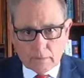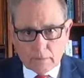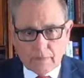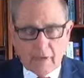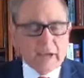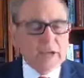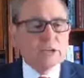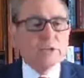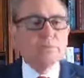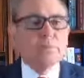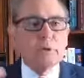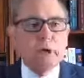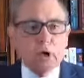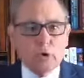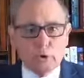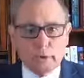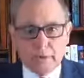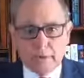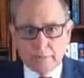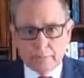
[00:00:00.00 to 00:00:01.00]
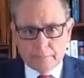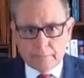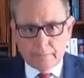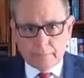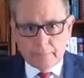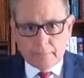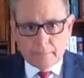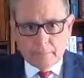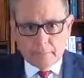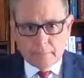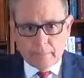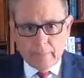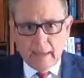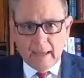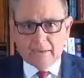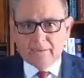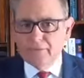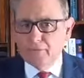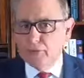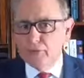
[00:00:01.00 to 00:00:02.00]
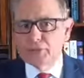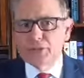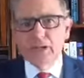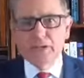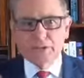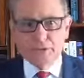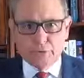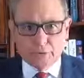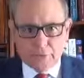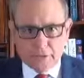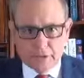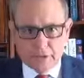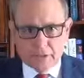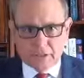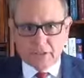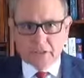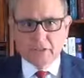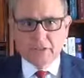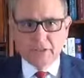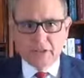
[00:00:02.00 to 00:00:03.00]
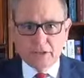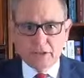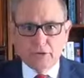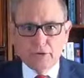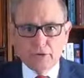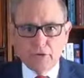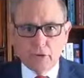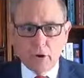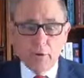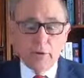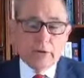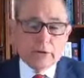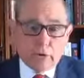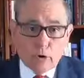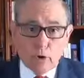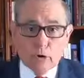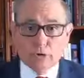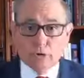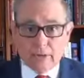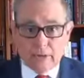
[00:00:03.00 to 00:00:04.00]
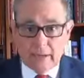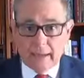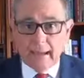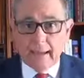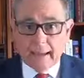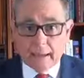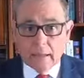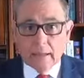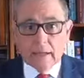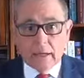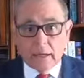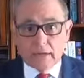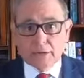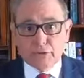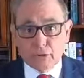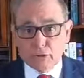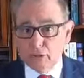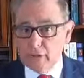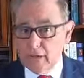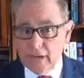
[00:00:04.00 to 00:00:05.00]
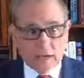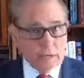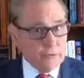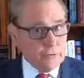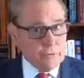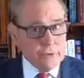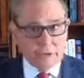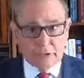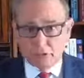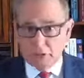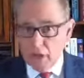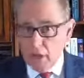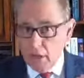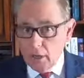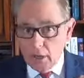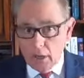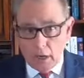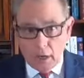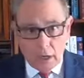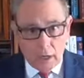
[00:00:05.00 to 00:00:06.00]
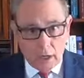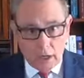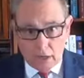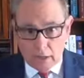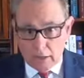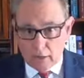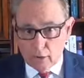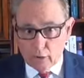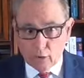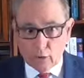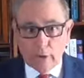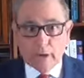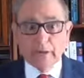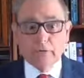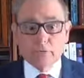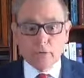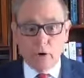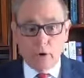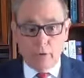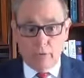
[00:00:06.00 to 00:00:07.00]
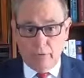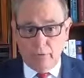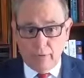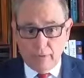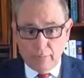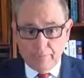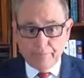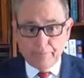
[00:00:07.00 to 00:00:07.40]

They exploded, and for centuries it continued to grow. It grows today in certain countries, great growth.